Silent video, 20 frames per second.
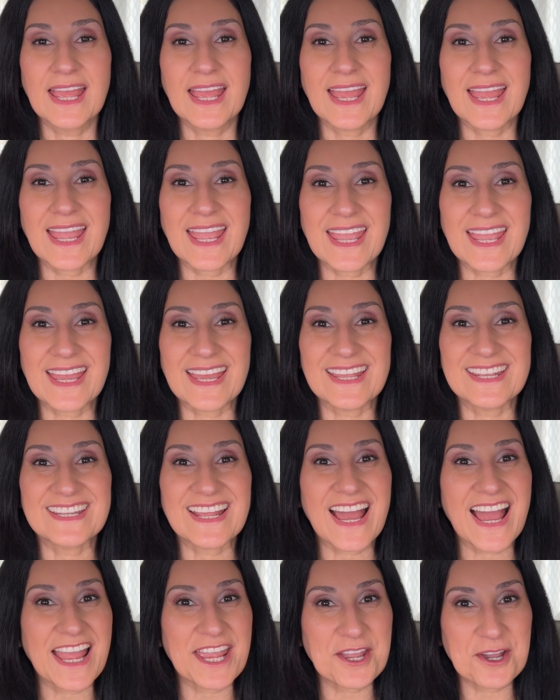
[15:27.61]
And
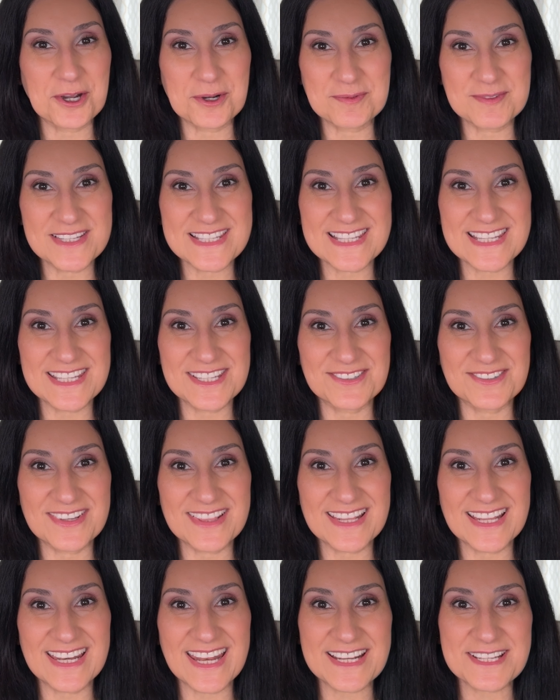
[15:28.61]
I hope to see you in
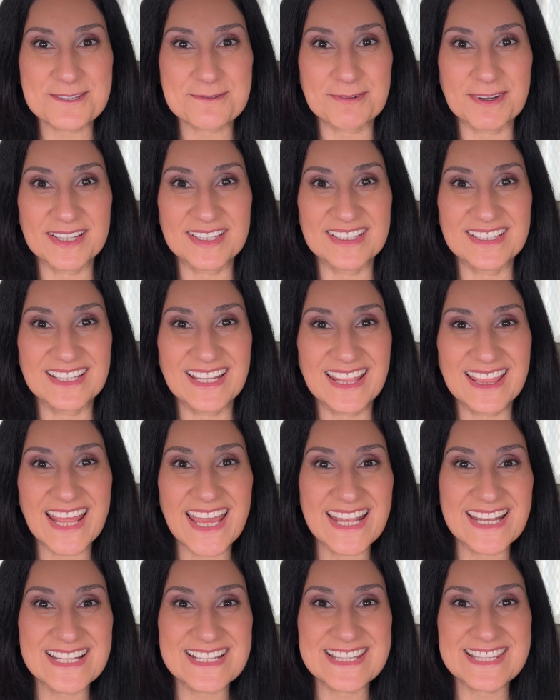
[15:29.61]
the next one.
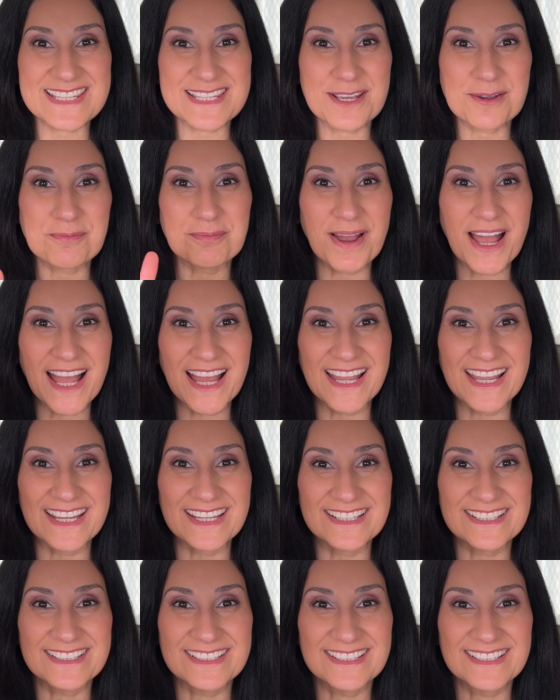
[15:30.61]
Thanks. Bye.